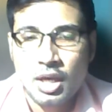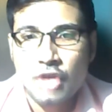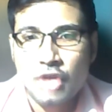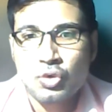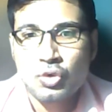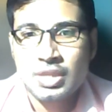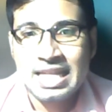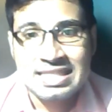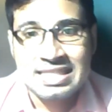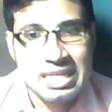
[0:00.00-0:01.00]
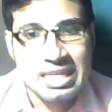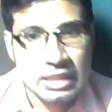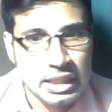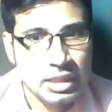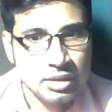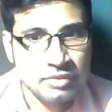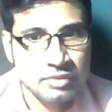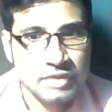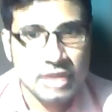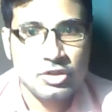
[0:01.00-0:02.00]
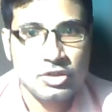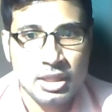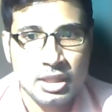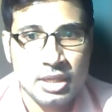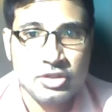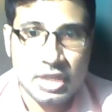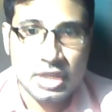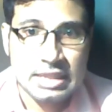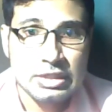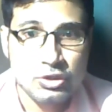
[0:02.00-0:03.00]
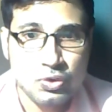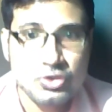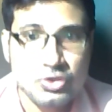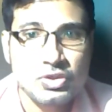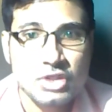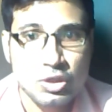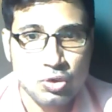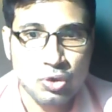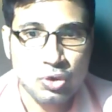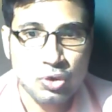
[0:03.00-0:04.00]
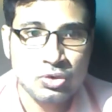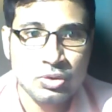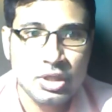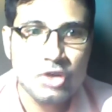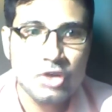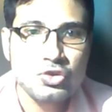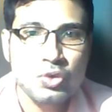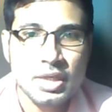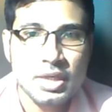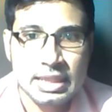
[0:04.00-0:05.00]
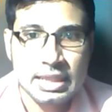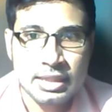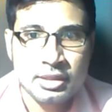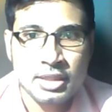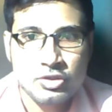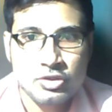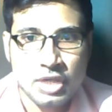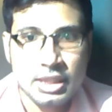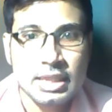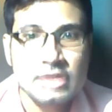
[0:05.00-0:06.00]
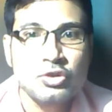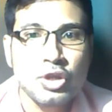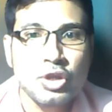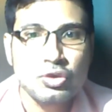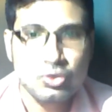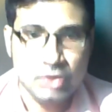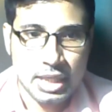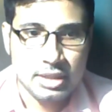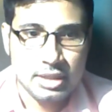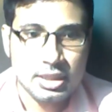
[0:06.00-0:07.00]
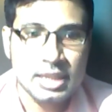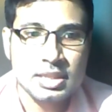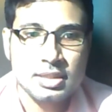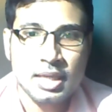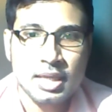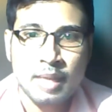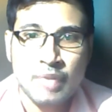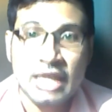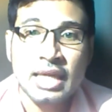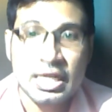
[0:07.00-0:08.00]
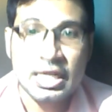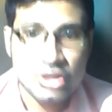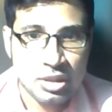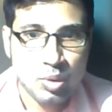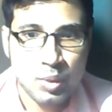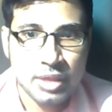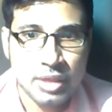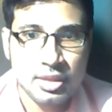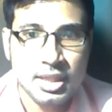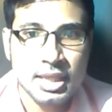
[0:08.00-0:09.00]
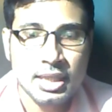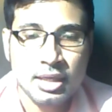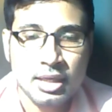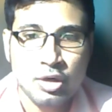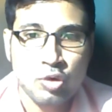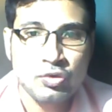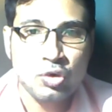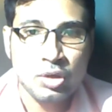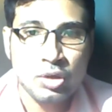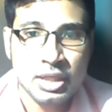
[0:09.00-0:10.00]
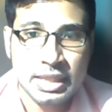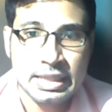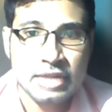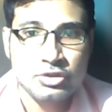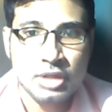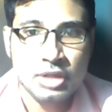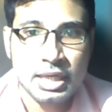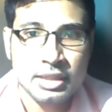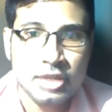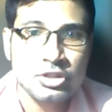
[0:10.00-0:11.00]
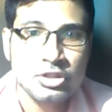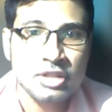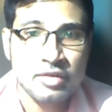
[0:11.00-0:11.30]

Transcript: So there is a learning curve that China and Chinese institutions need to go through. So it's clear that China is going through that. It's engaging with the overall international architecture.